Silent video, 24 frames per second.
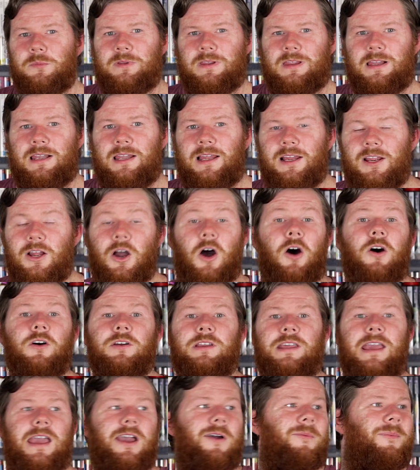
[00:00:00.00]
where they're like oh
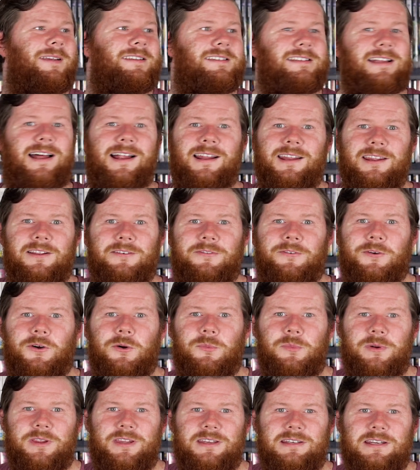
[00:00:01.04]
yeah we started the
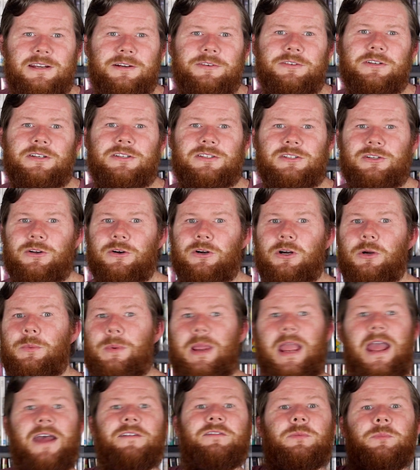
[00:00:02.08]
film with a different story
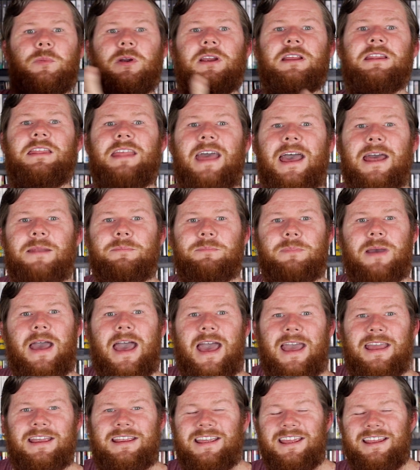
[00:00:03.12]
we have to bring that
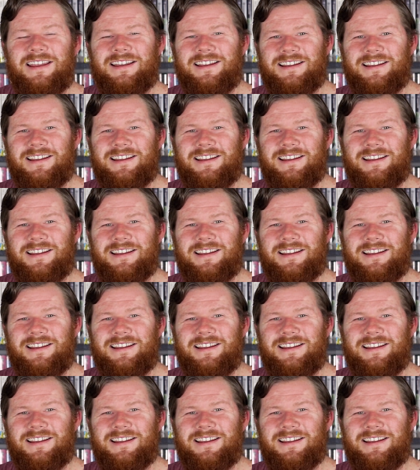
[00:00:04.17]
back